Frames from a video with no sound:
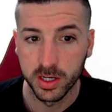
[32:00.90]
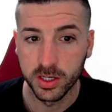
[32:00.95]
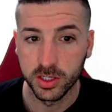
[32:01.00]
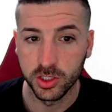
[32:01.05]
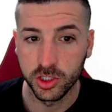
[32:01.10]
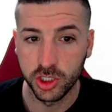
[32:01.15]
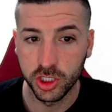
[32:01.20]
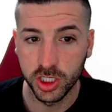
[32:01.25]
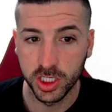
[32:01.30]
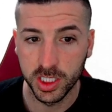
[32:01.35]

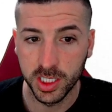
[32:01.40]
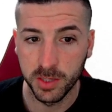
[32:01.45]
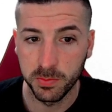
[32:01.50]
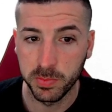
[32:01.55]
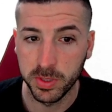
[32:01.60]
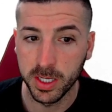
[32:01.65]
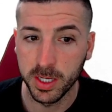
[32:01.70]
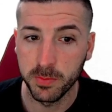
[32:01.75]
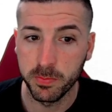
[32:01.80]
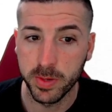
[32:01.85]

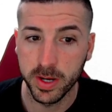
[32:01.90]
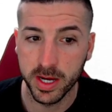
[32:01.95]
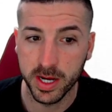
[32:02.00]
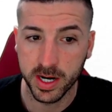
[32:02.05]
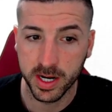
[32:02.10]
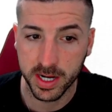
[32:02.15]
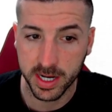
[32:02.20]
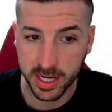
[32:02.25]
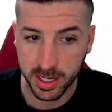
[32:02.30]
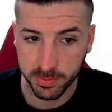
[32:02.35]
GDP per
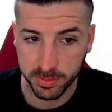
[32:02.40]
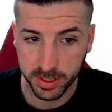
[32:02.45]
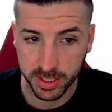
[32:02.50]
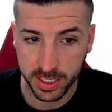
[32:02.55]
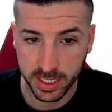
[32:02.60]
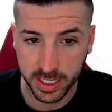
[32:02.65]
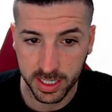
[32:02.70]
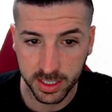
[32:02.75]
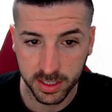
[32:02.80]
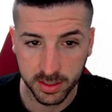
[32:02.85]

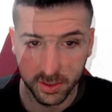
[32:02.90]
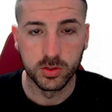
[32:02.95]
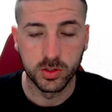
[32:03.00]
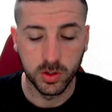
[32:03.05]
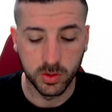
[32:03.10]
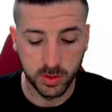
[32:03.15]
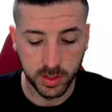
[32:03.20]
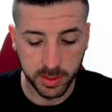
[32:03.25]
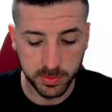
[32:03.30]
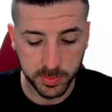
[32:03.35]
capita. So
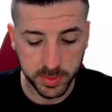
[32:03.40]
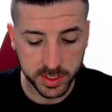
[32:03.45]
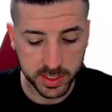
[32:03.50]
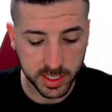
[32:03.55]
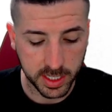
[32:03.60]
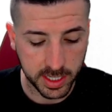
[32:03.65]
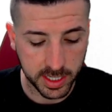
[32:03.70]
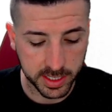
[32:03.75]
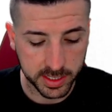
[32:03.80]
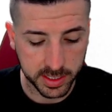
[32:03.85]
let me
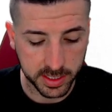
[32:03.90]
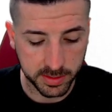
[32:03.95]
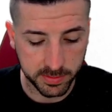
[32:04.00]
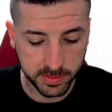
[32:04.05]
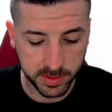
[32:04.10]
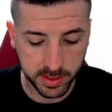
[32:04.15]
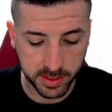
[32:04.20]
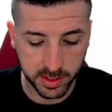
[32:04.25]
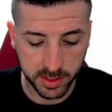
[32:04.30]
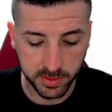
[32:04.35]
select
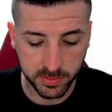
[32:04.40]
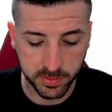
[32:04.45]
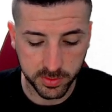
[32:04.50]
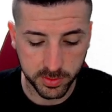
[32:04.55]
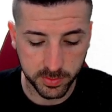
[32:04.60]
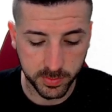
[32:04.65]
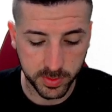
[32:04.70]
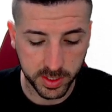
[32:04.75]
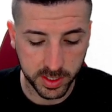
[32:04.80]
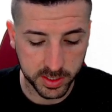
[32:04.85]
everything from
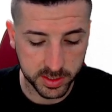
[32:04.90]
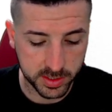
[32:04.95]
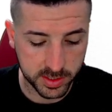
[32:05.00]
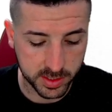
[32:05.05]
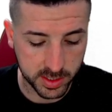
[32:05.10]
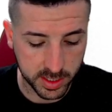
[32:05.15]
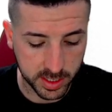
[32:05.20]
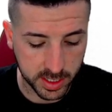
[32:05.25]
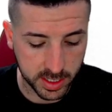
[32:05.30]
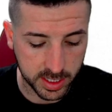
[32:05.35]
this
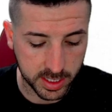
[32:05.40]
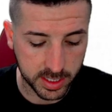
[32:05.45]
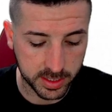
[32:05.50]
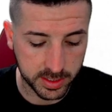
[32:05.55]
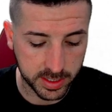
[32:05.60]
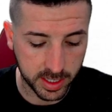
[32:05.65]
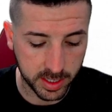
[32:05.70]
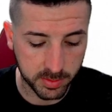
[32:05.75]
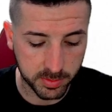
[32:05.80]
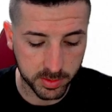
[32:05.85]

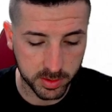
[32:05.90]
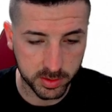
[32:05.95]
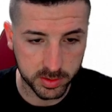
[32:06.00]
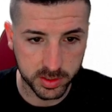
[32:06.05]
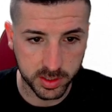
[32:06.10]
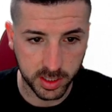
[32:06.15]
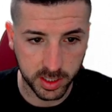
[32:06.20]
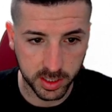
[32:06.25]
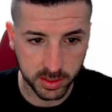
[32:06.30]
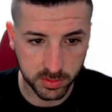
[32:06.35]
table,
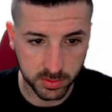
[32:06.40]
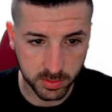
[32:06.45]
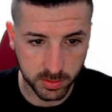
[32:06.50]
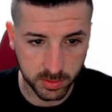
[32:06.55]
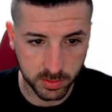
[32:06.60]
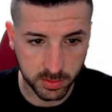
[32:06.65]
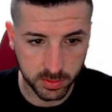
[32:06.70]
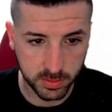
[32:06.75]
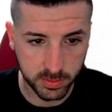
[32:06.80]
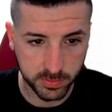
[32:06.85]
select all
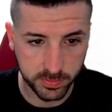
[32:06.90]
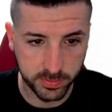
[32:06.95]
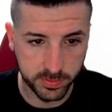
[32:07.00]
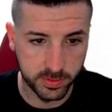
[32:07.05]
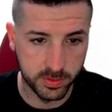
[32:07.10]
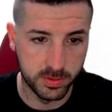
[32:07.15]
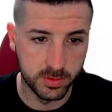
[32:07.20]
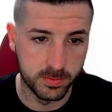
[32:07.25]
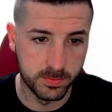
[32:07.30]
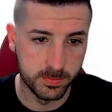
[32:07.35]

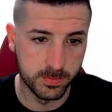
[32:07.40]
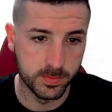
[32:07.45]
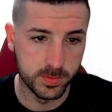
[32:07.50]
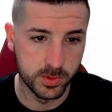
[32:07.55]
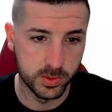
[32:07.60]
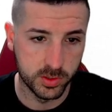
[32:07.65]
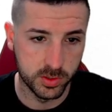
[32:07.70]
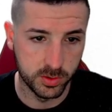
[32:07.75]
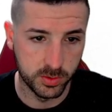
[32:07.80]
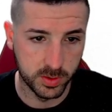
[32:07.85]
from, so
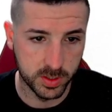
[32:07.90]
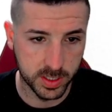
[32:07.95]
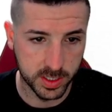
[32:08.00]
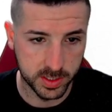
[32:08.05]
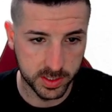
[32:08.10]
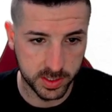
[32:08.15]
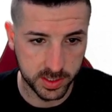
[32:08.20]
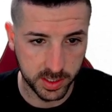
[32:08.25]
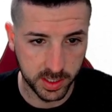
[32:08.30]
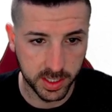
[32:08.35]
you can
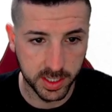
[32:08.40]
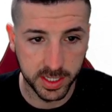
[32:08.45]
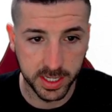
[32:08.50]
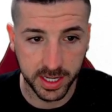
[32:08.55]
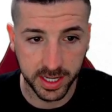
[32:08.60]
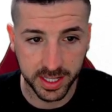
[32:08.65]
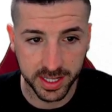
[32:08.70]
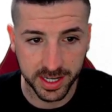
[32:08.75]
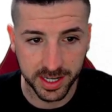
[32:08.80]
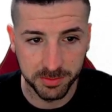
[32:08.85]
see the
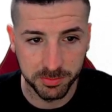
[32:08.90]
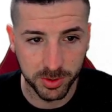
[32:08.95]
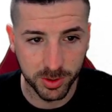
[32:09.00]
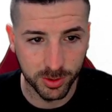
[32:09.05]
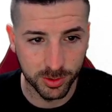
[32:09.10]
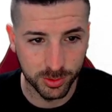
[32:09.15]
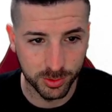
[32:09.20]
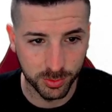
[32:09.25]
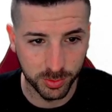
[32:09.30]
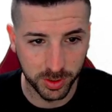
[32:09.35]
data, because
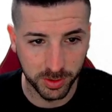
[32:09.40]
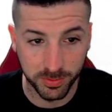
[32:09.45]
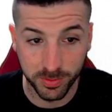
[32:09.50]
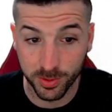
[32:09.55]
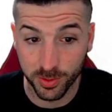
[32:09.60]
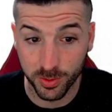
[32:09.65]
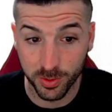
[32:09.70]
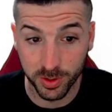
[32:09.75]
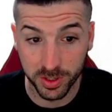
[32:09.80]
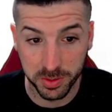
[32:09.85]
we
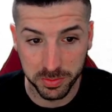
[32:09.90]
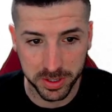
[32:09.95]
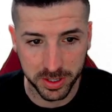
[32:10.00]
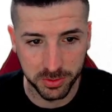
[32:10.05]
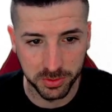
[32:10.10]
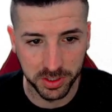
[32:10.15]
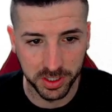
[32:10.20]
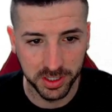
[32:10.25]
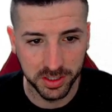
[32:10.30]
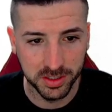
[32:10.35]
forgot about
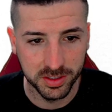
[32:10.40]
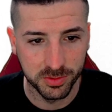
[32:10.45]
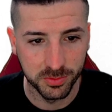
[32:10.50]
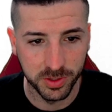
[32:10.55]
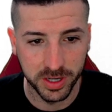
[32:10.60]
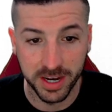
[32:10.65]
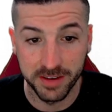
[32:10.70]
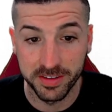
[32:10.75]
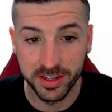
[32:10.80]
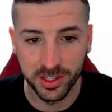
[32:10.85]
it. We
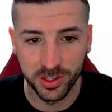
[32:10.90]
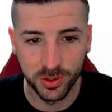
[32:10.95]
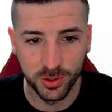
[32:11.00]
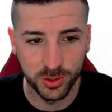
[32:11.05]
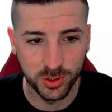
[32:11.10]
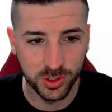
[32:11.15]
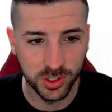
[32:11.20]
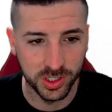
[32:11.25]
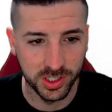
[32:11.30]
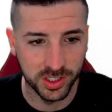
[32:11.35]
haven't used
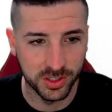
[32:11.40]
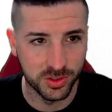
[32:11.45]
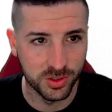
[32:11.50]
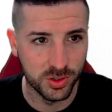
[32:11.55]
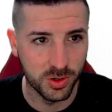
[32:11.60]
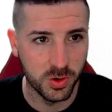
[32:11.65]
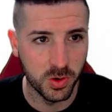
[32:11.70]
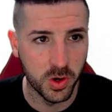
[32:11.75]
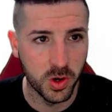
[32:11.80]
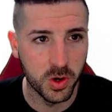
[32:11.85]
it in so
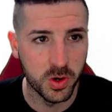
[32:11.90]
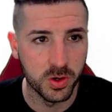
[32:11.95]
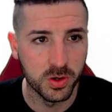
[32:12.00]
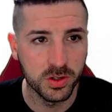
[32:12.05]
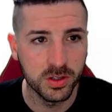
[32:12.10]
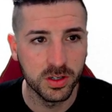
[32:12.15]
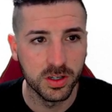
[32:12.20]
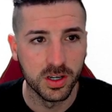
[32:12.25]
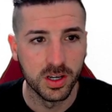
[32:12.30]
long.